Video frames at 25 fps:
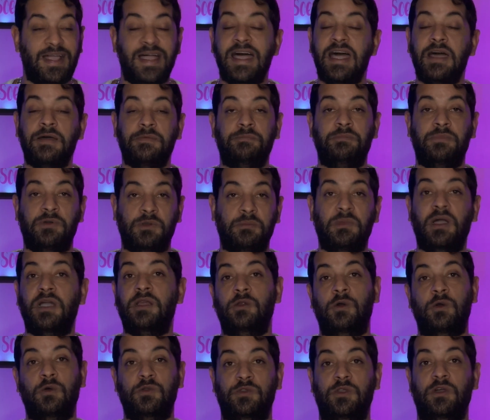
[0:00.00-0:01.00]
have put my
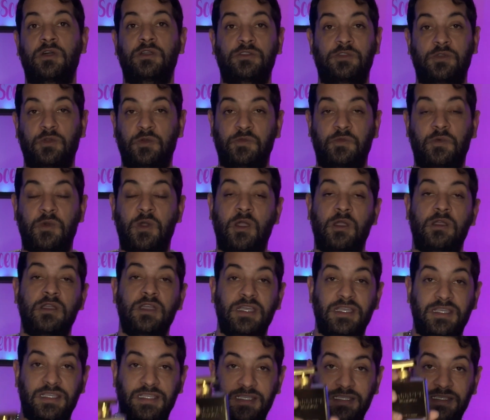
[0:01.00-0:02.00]
nose on so far.
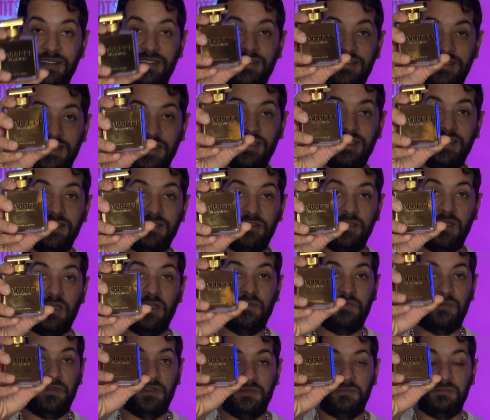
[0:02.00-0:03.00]
Is Sticky
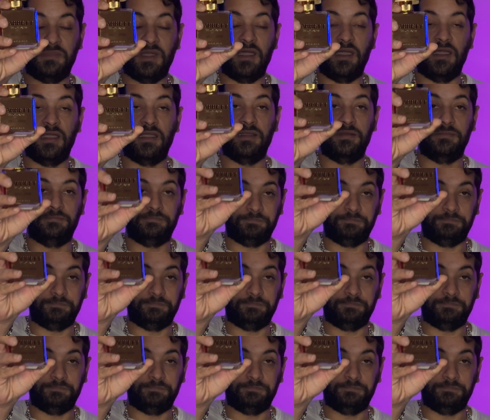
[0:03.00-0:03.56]
Toffee by